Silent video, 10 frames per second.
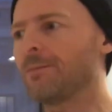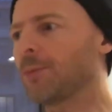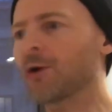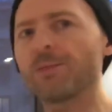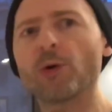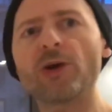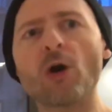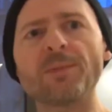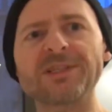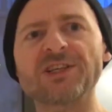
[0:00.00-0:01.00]
body
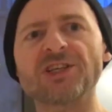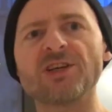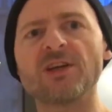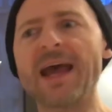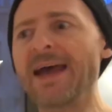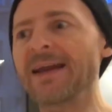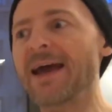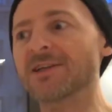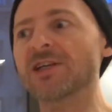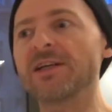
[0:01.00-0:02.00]
composition and
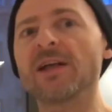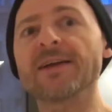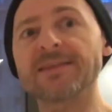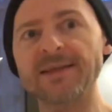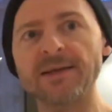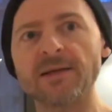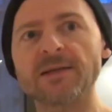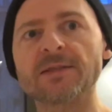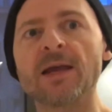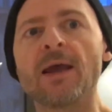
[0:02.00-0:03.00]
actually like
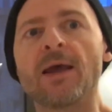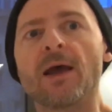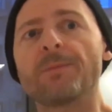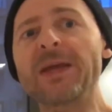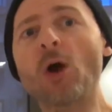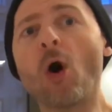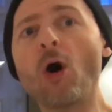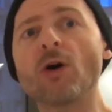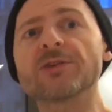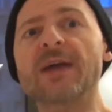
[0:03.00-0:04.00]
sickness,
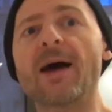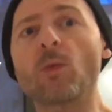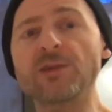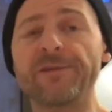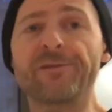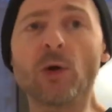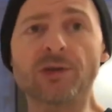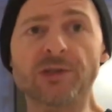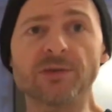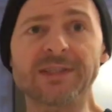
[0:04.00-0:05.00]
because I wasn't
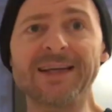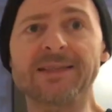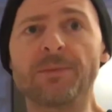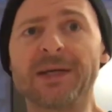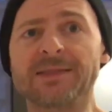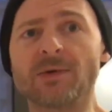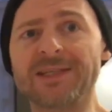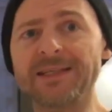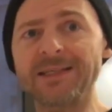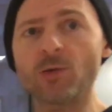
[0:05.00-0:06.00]
focused on data, because I was
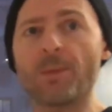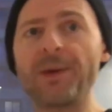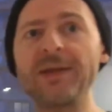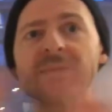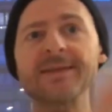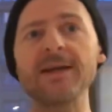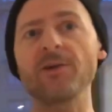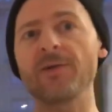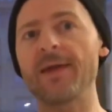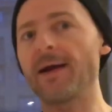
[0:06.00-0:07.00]
listening to opinions
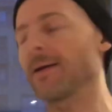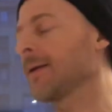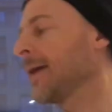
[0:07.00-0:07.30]
here and there.